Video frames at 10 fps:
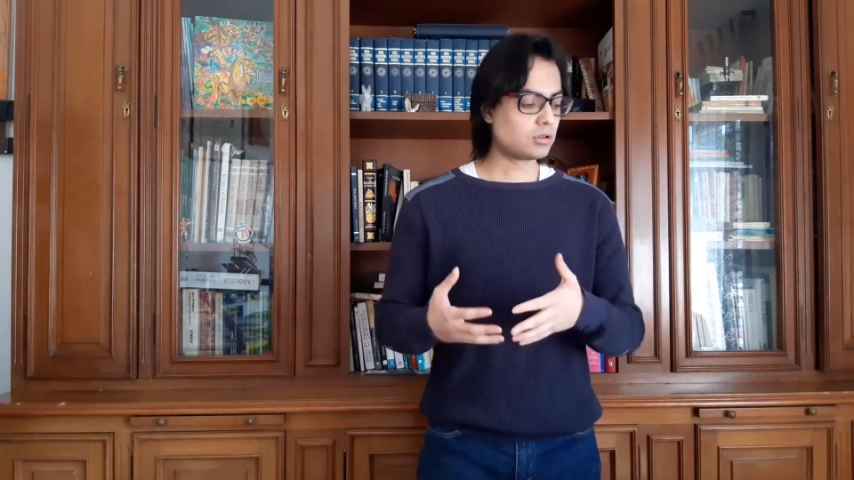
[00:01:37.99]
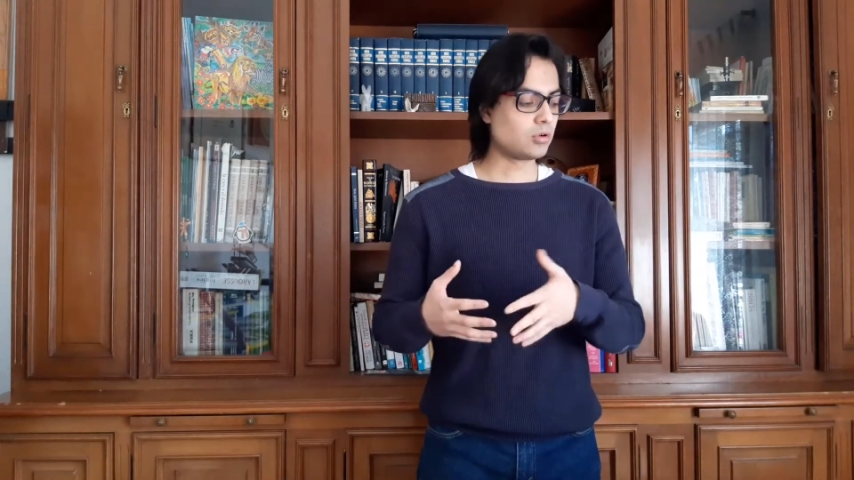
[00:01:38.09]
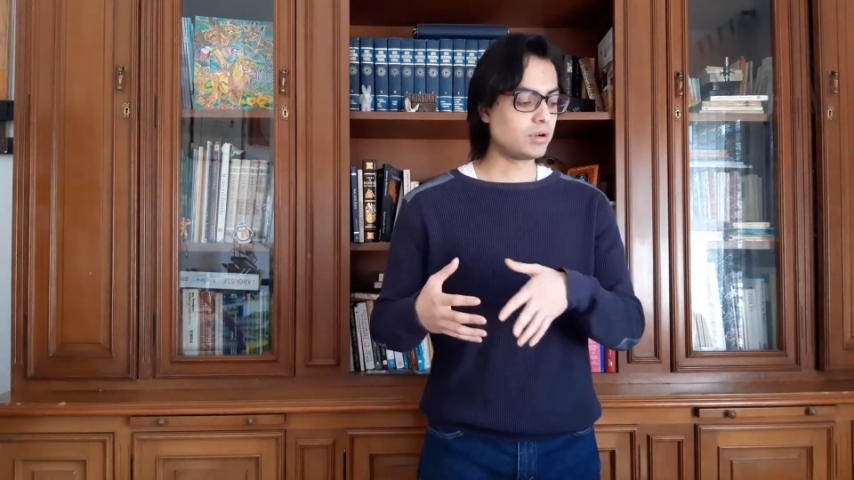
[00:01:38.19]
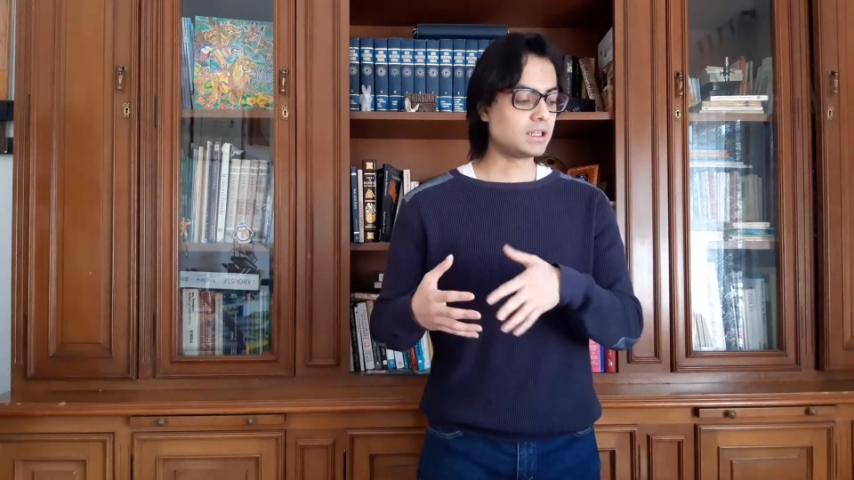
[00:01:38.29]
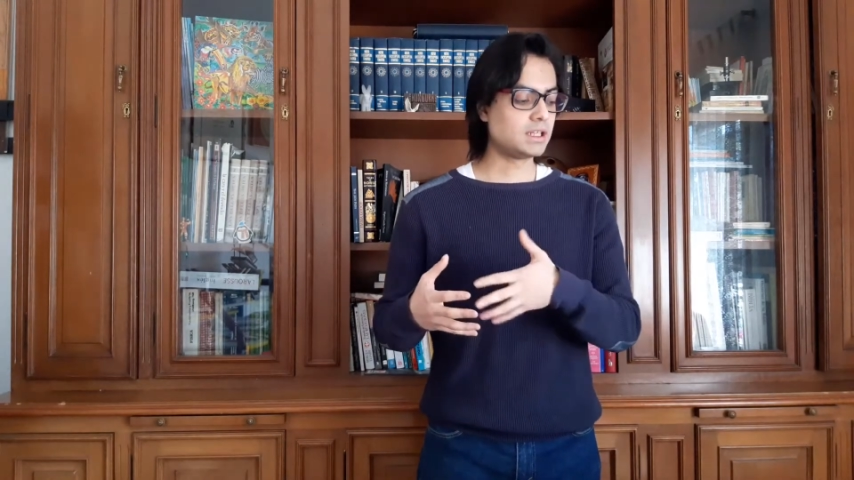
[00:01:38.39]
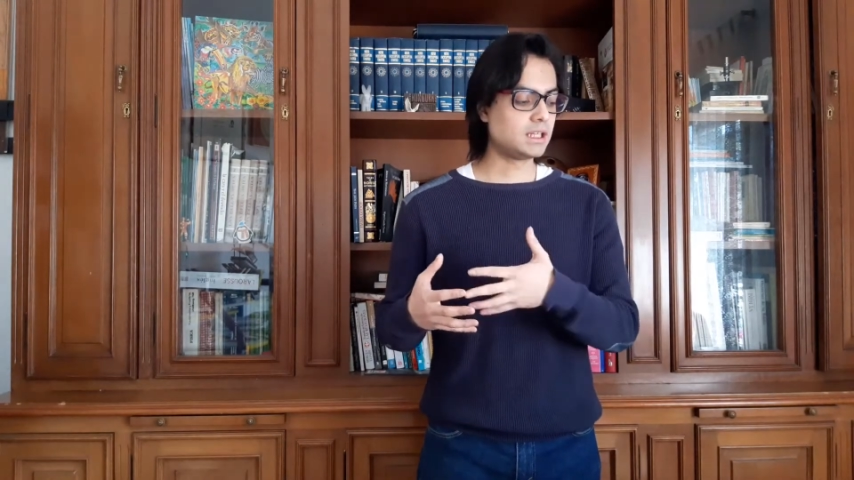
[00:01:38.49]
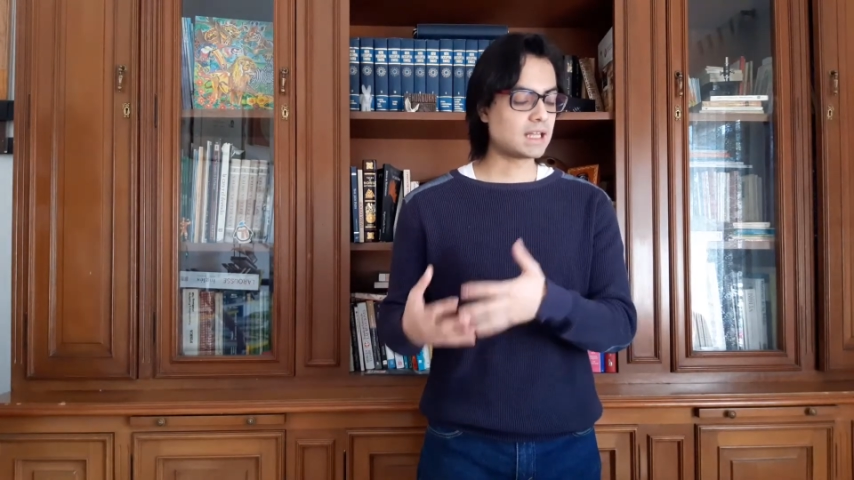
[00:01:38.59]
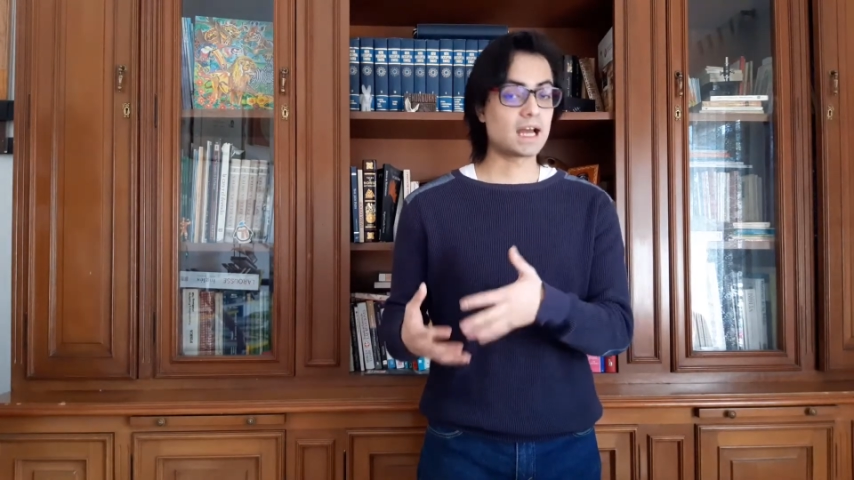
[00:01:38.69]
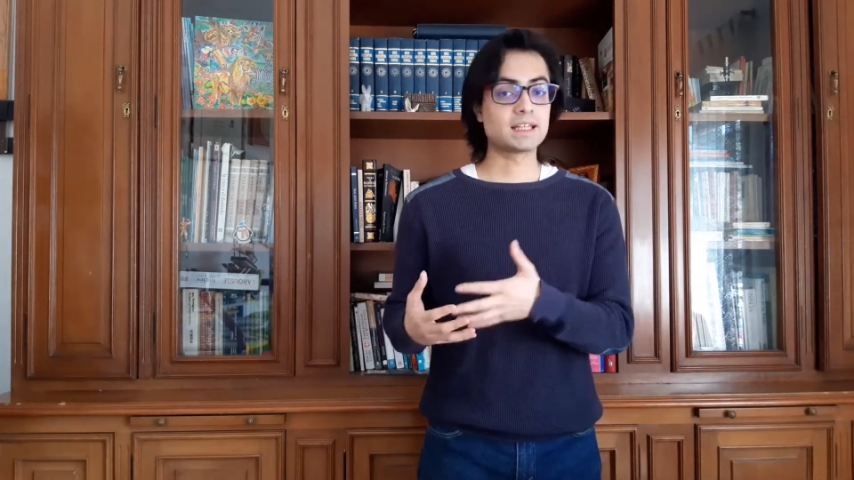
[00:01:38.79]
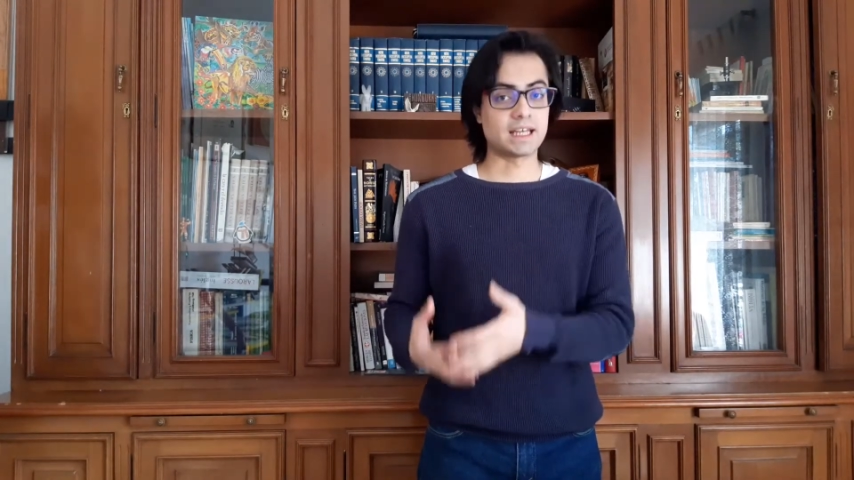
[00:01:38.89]
during the
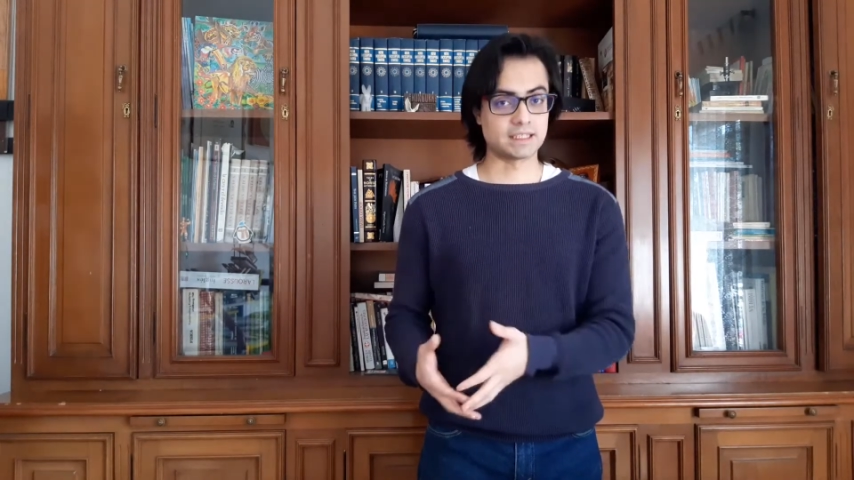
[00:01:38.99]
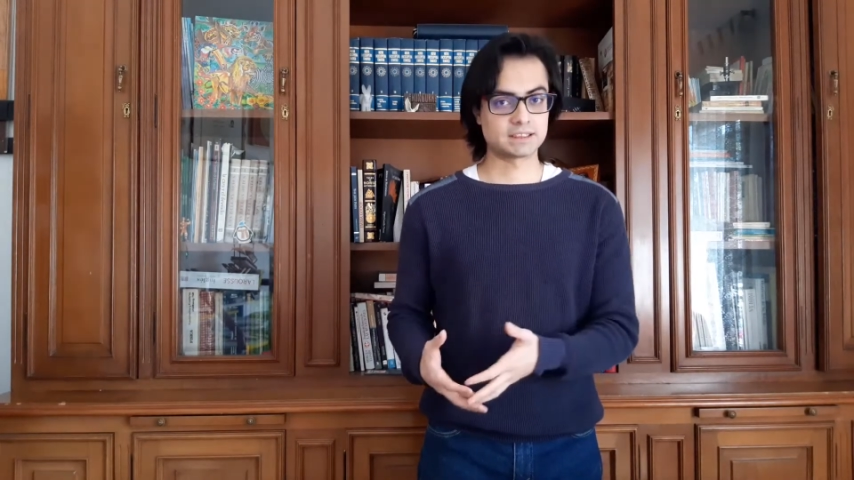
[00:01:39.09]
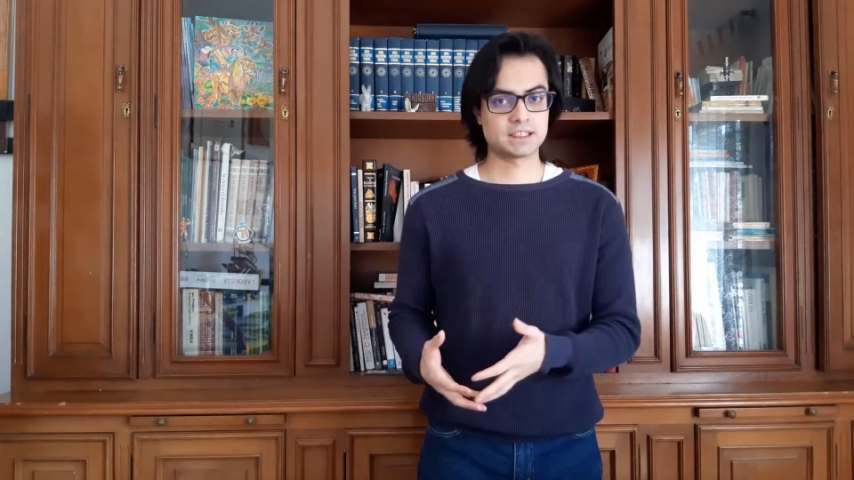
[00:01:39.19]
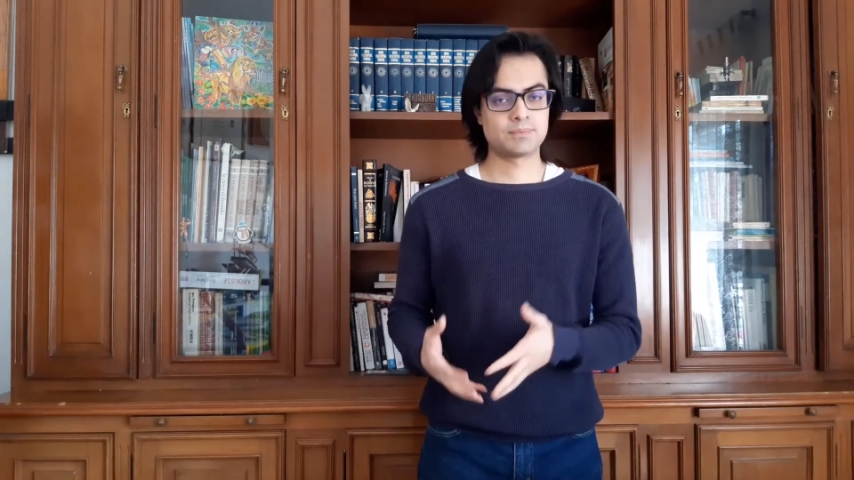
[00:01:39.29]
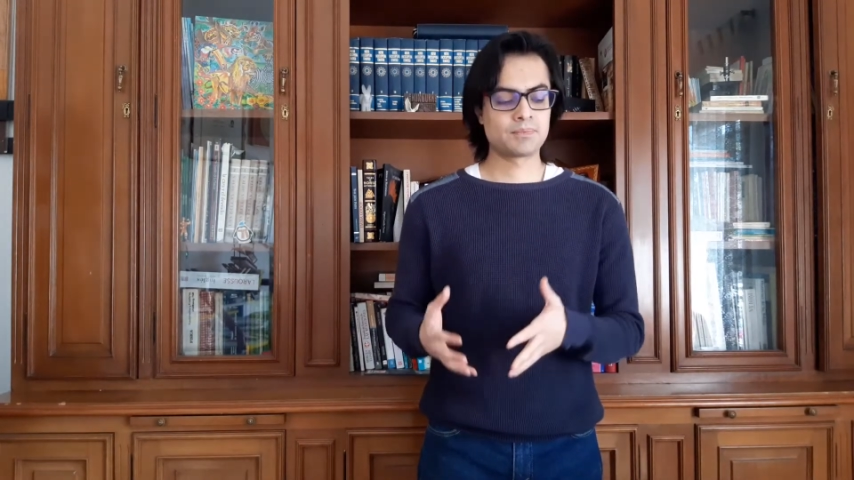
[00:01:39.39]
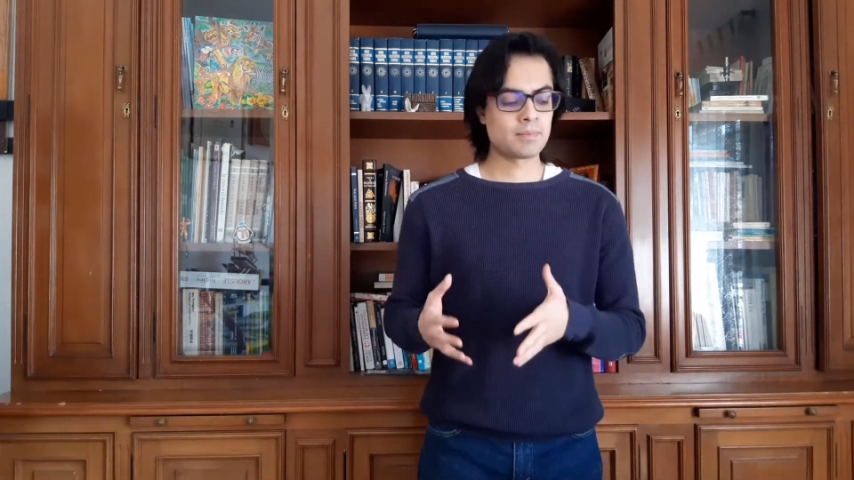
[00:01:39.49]
Tang dynasty.